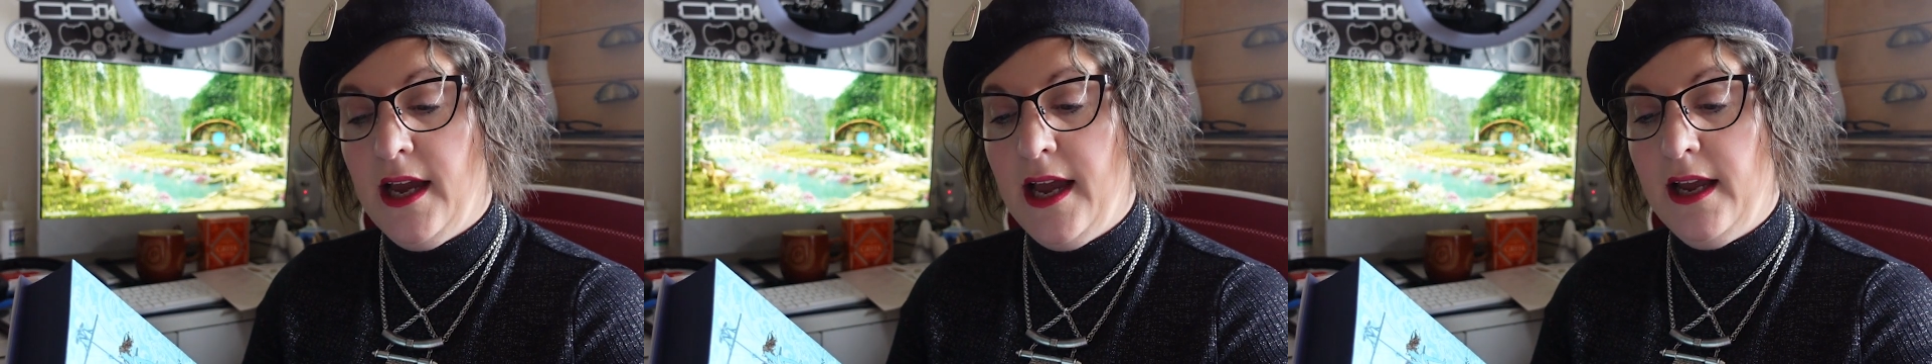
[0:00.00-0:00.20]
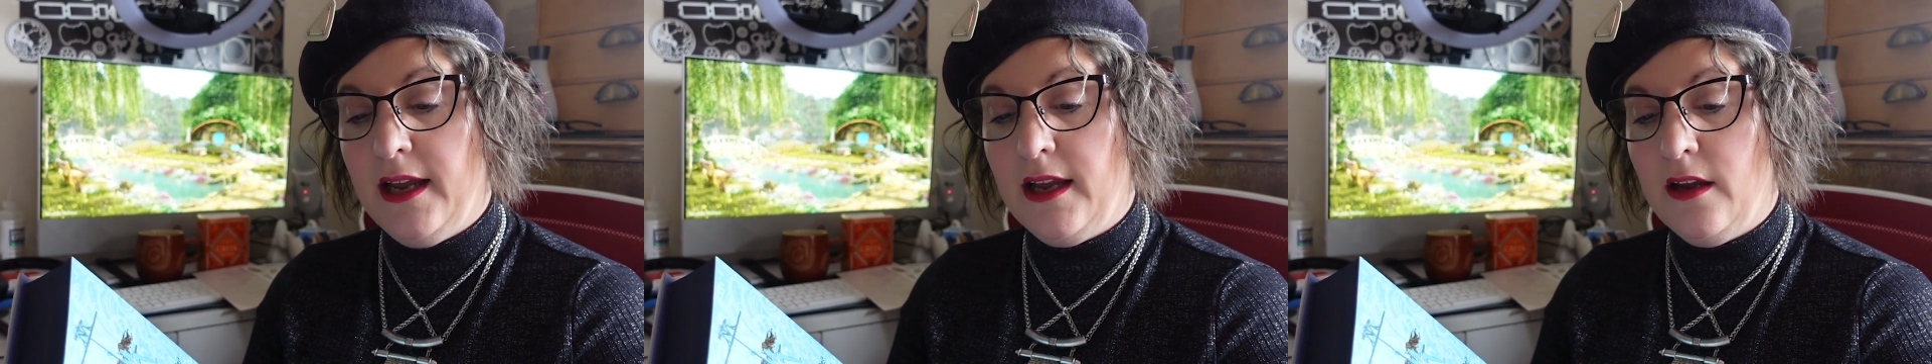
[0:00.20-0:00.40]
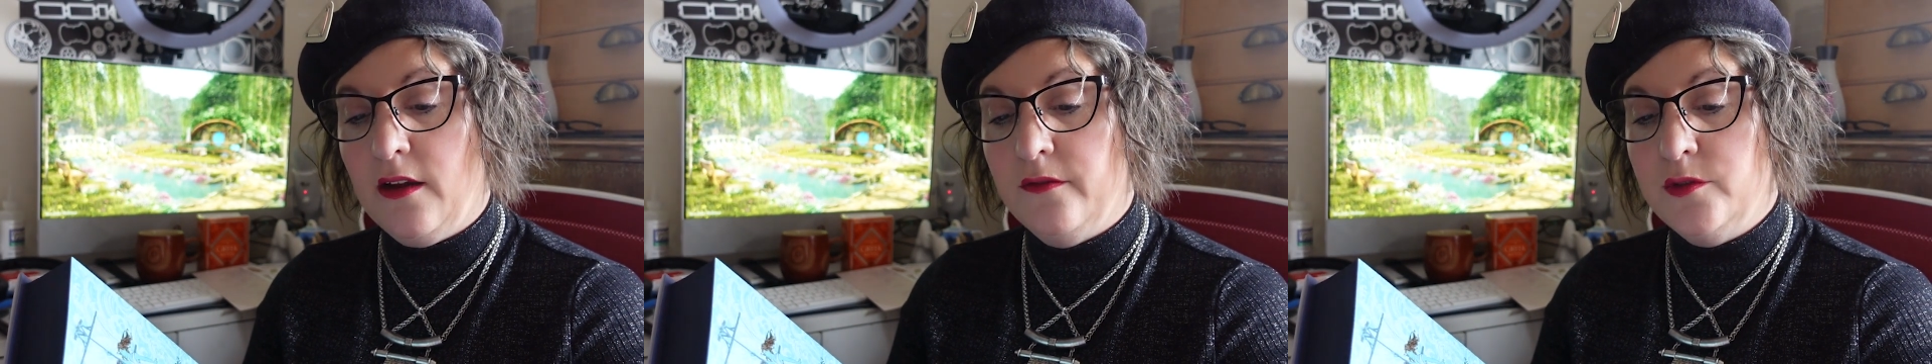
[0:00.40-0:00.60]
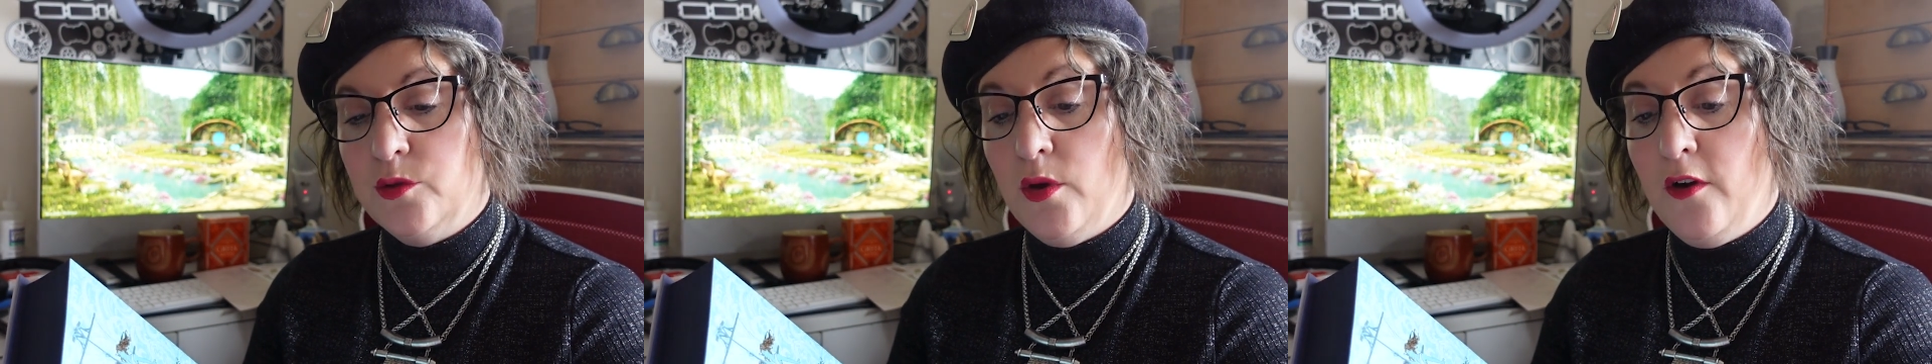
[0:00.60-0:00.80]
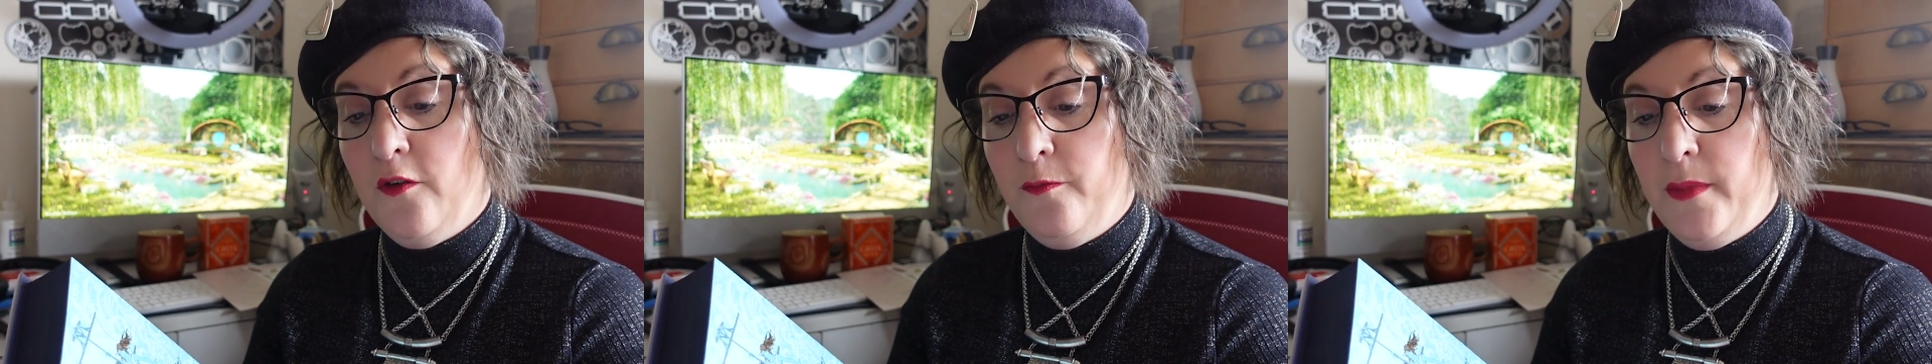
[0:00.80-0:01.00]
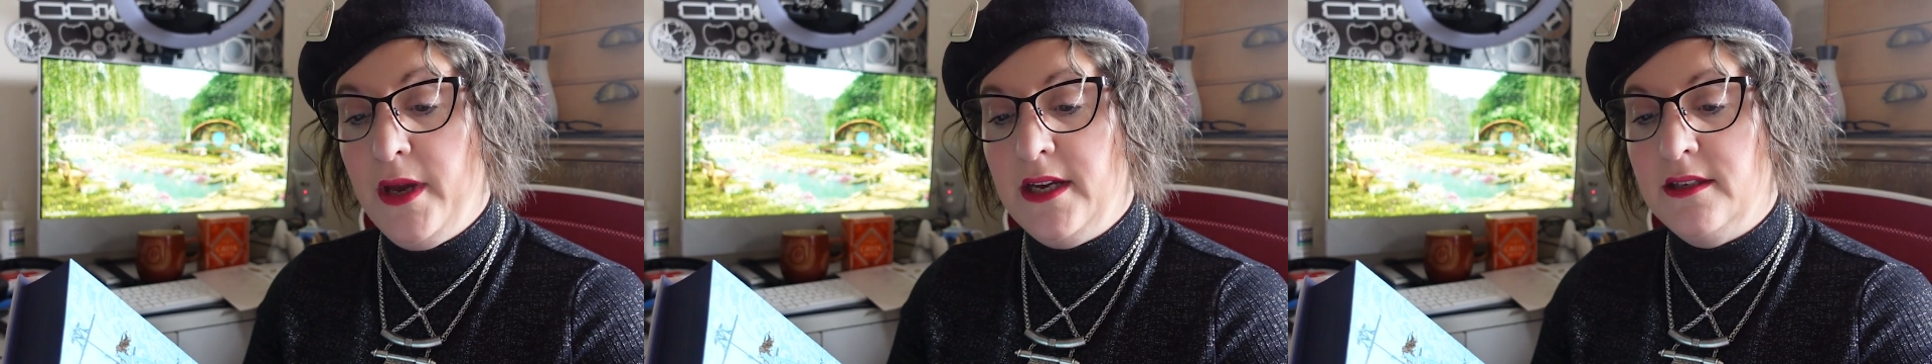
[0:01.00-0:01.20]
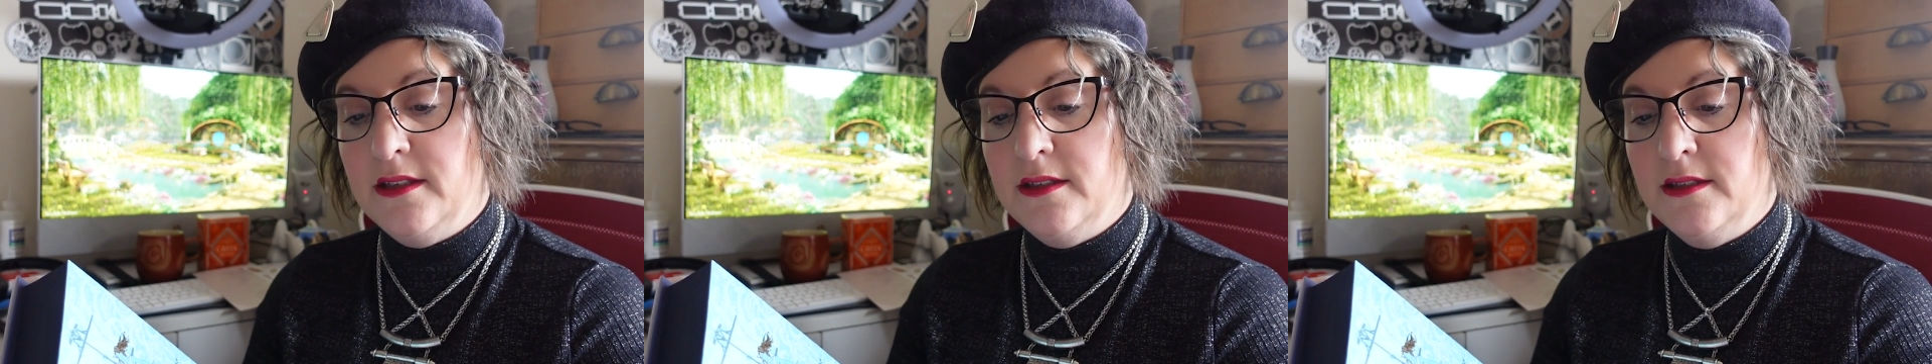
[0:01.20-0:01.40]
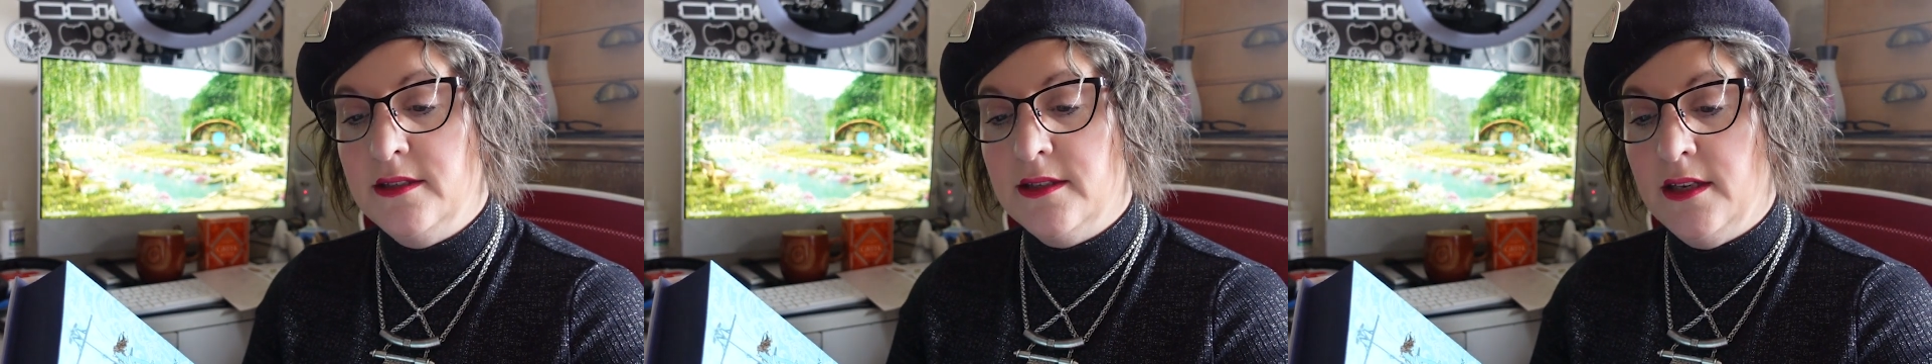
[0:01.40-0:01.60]
hanging of twelve
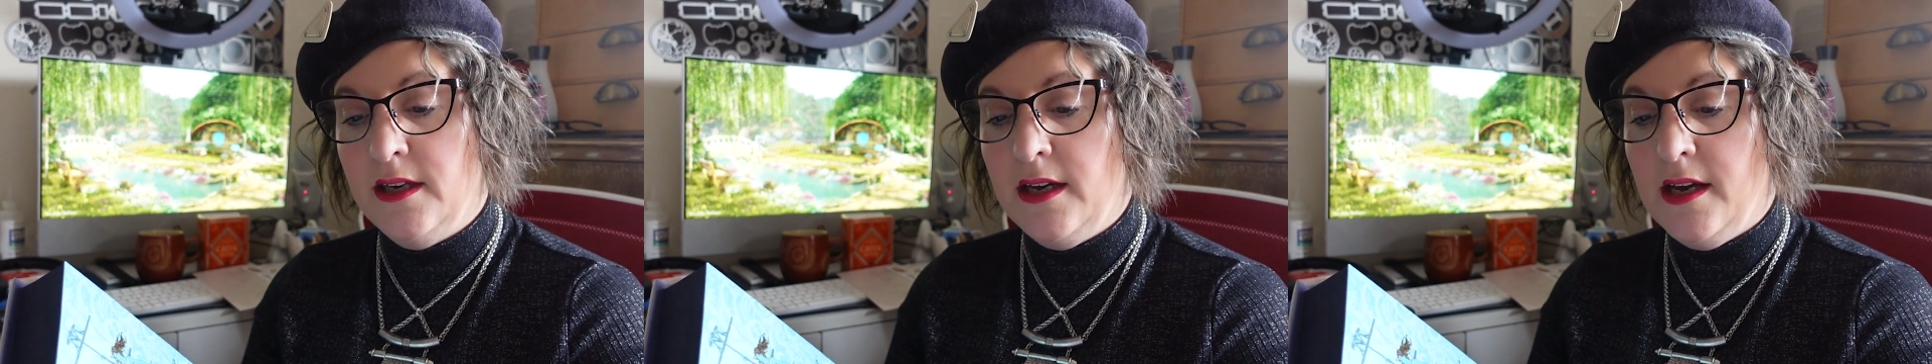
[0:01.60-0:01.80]
maidens